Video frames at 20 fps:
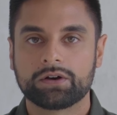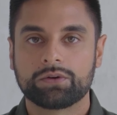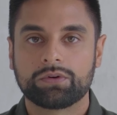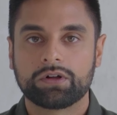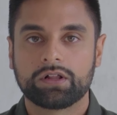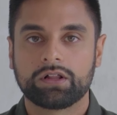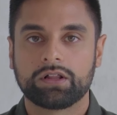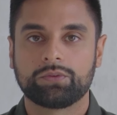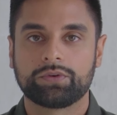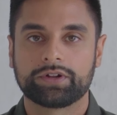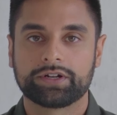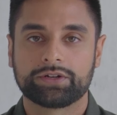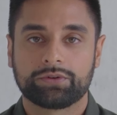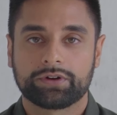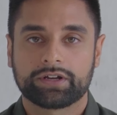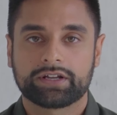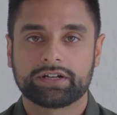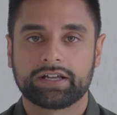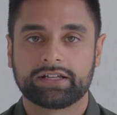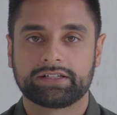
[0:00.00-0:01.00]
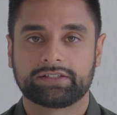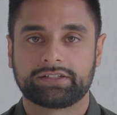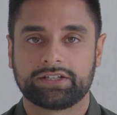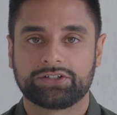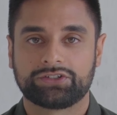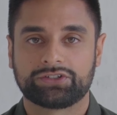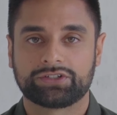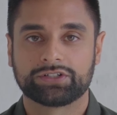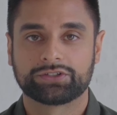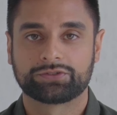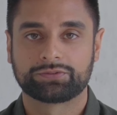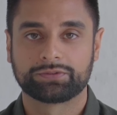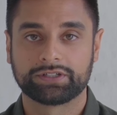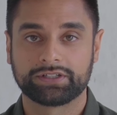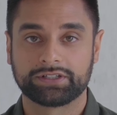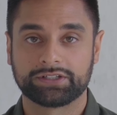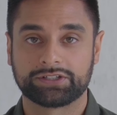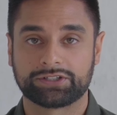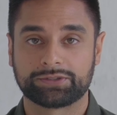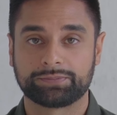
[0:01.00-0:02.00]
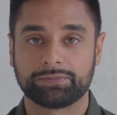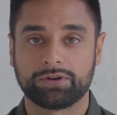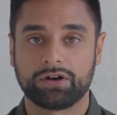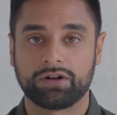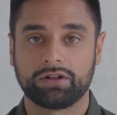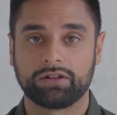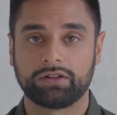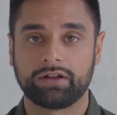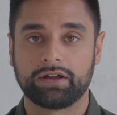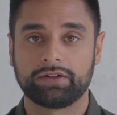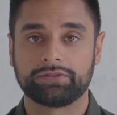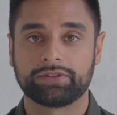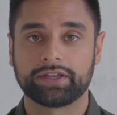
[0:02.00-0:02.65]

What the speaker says: Well, when an organization is really small,